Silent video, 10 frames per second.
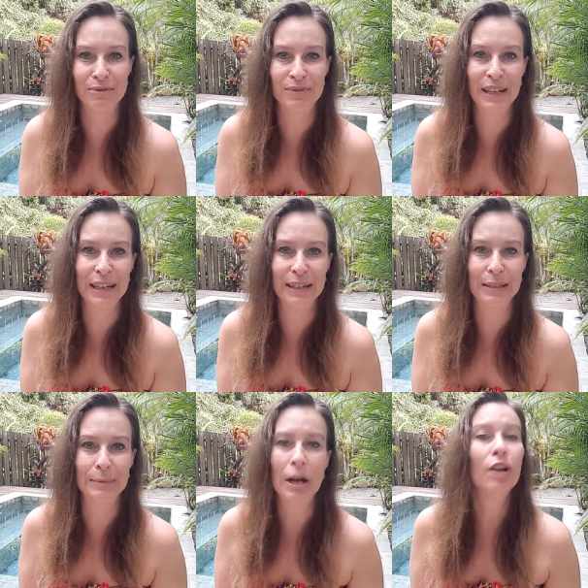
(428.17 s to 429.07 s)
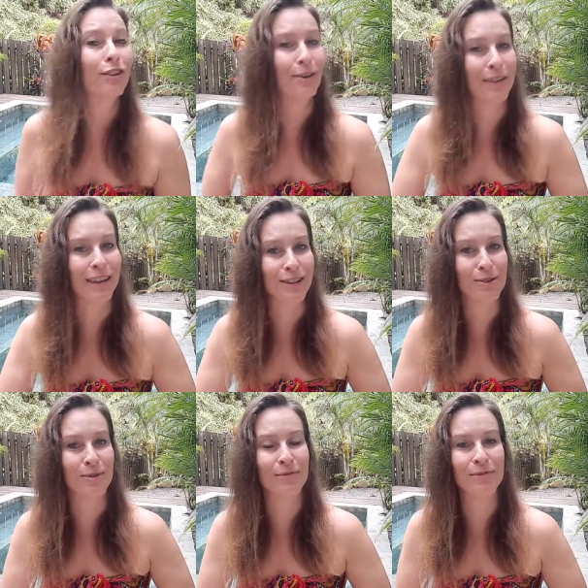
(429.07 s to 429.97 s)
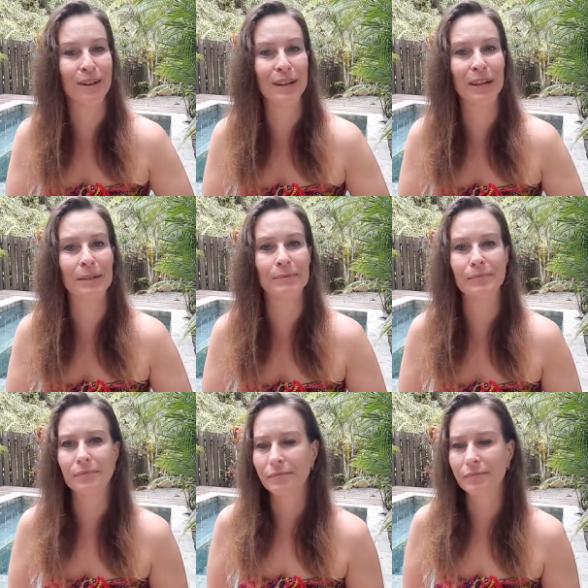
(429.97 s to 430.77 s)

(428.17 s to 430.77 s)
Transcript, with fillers: freedom, location freedom.